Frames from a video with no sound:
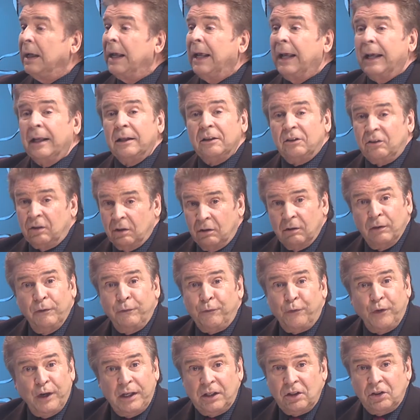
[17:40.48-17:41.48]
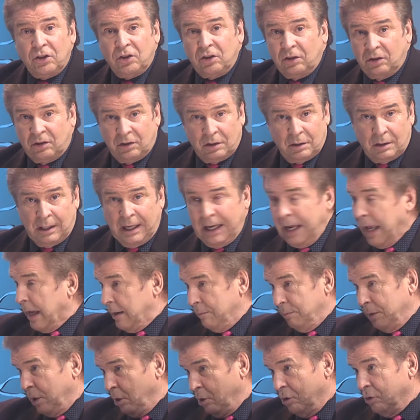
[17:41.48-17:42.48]
until the fringes
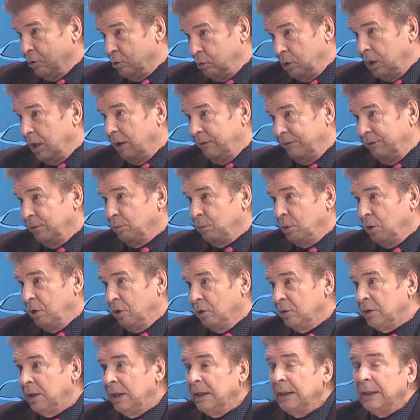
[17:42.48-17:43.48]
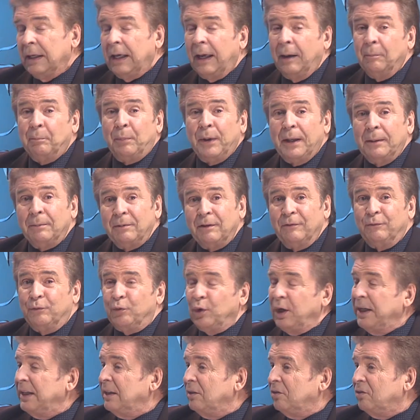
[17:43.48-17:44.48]
came along all over the world, and people have
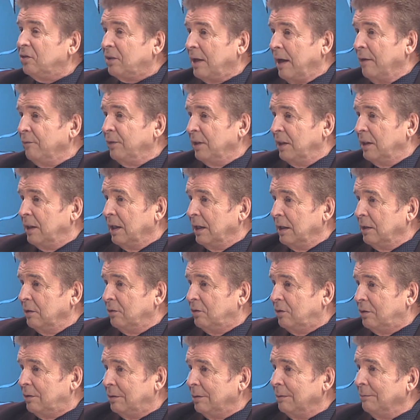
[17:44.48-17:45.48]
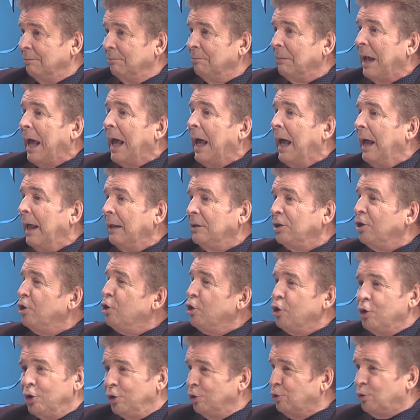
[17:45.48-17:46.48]
rediscovered these
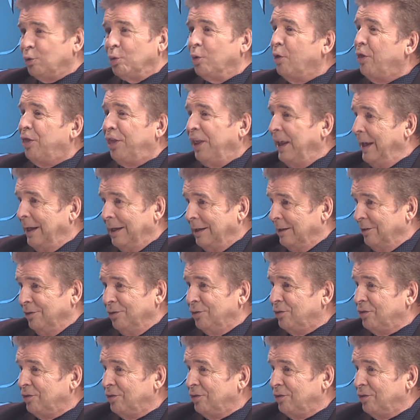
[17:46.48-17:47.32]
unusual things